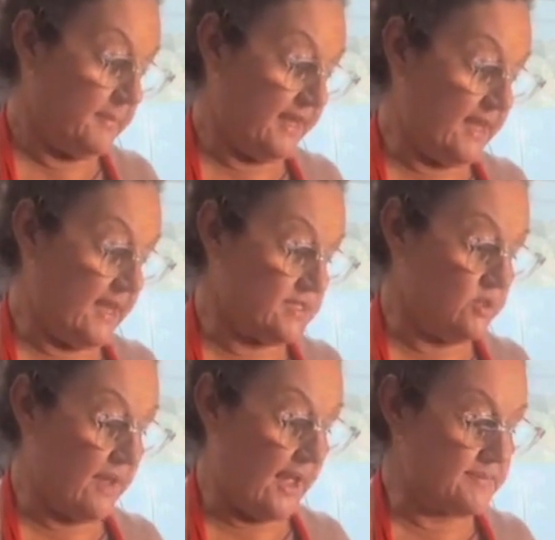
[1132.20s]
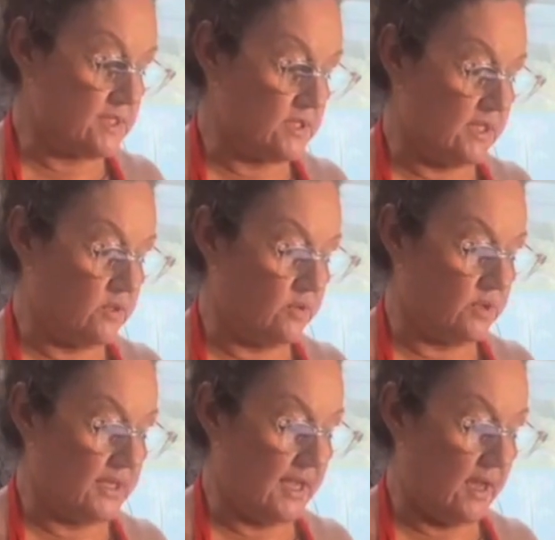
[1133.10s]
But yes, you absolutely
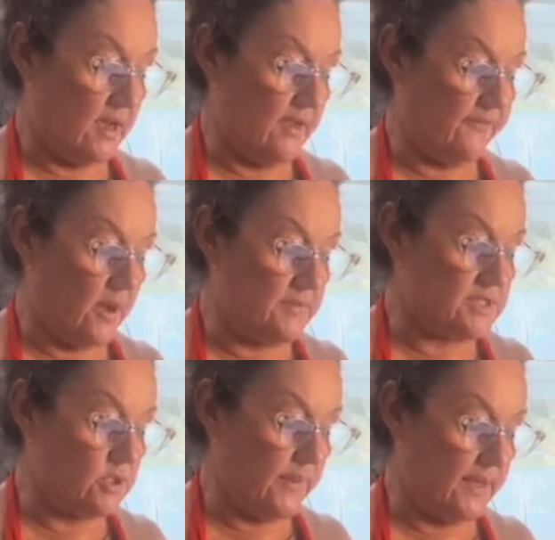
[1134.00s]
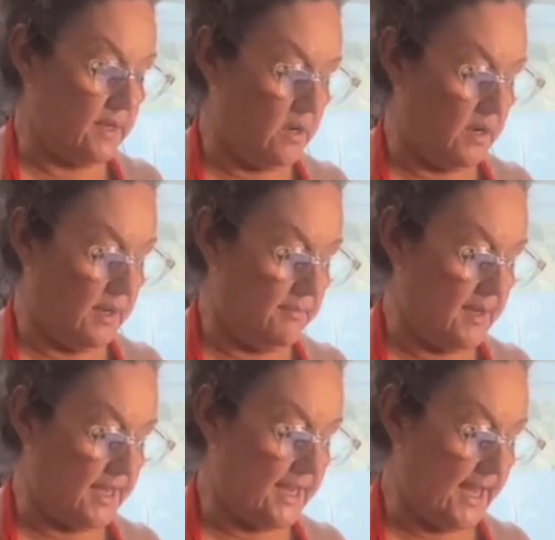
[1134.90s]
could. If I was doing a